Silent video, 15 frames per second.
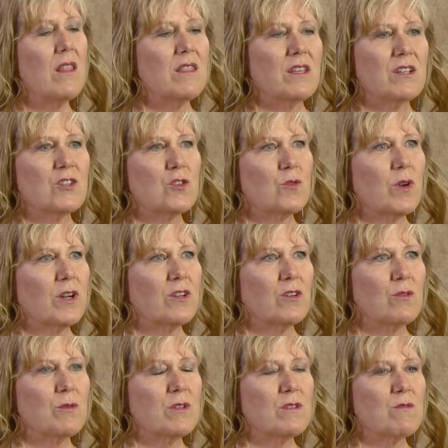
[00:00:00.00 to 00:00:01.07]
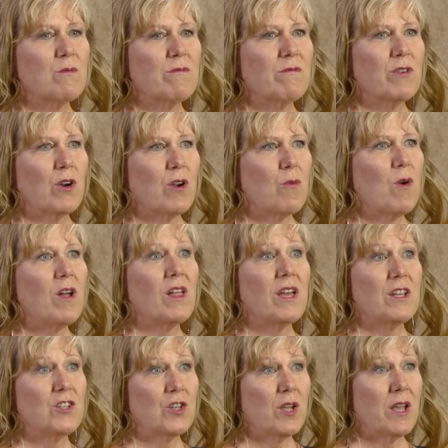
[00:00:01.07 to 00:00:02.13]
The instructor was very well
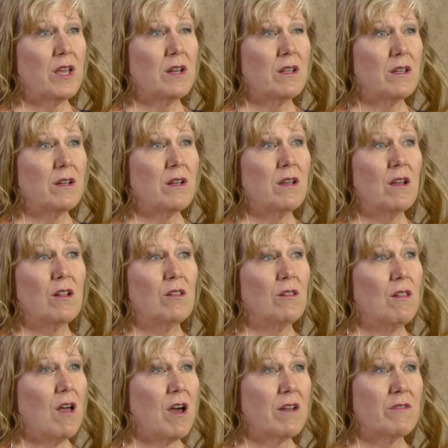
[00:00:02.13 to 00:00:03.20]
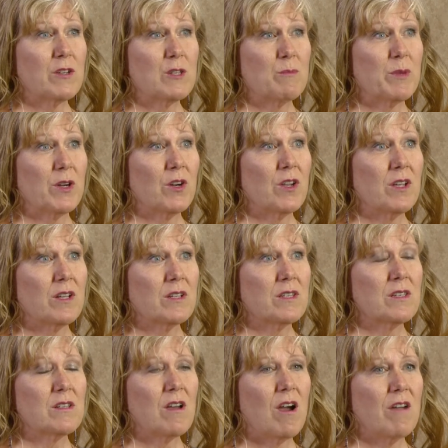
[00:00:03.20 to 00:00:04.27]
educated, a lot of
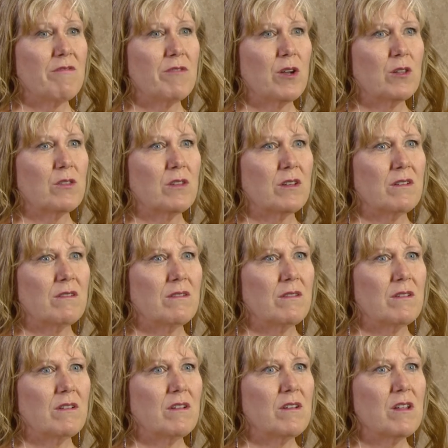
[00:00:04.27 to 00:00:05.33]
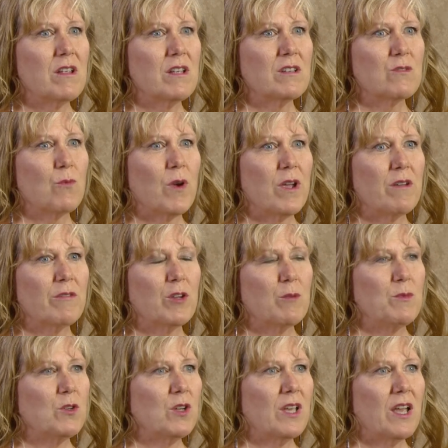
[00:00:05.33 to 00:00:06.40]
experience. I felt that his way of
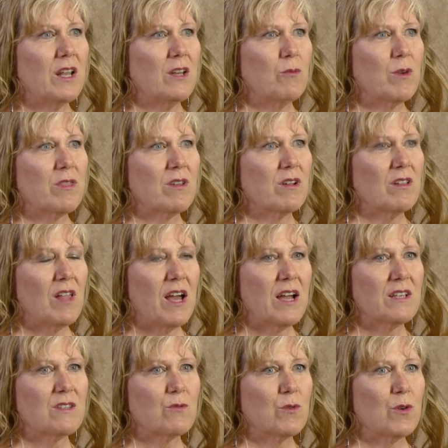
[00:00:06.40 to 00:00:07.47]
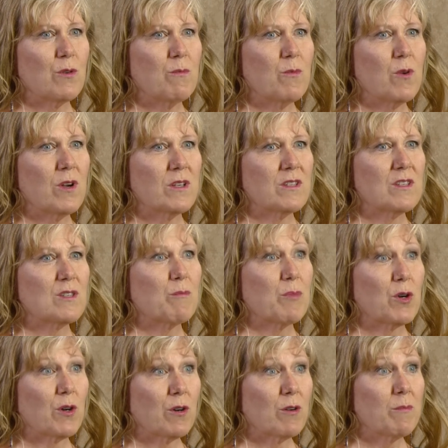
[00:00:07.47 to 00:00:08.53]
communicating with the classroom was
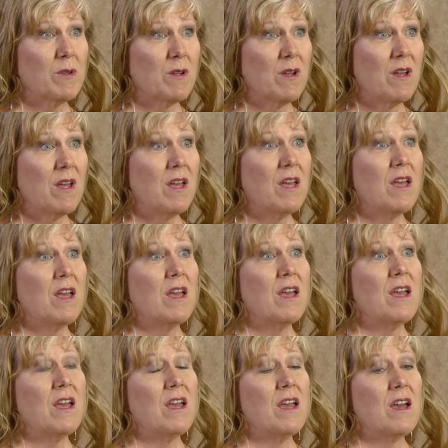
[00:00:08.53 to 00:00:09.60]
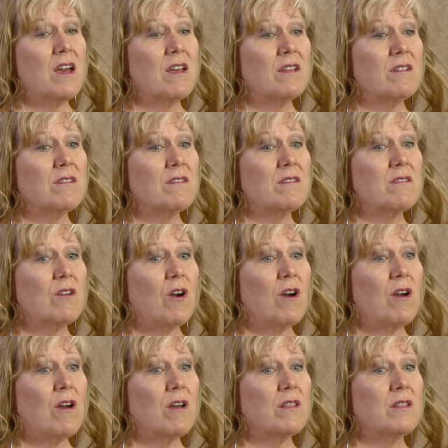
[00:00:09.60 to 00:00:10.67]
superb. And
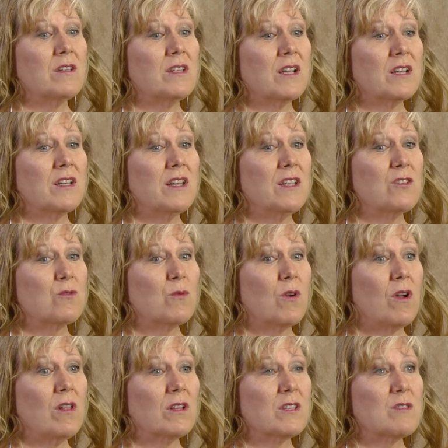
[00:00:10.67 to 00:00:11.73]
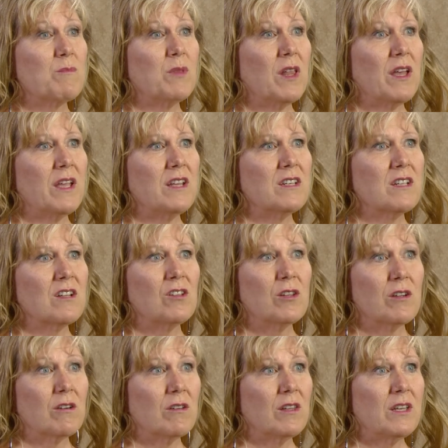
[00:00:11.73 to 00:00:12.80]
uh, the techniques were all explained
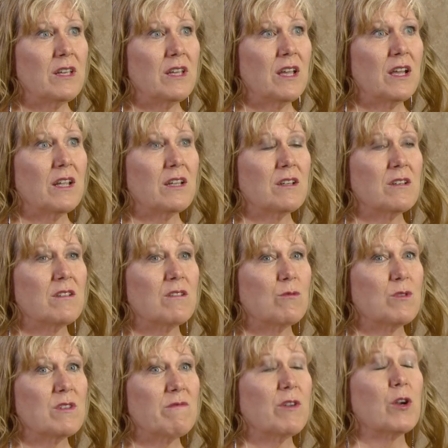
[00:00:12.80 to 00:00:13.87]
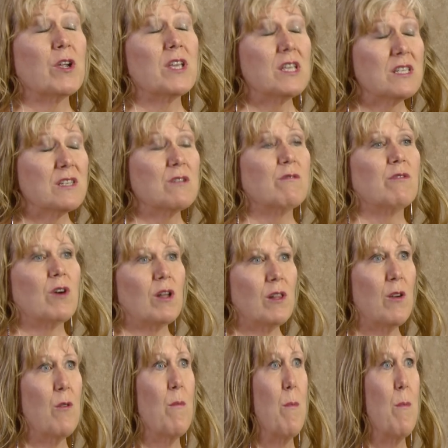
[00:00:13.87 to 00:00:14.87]
clearly and it was very easy to follow.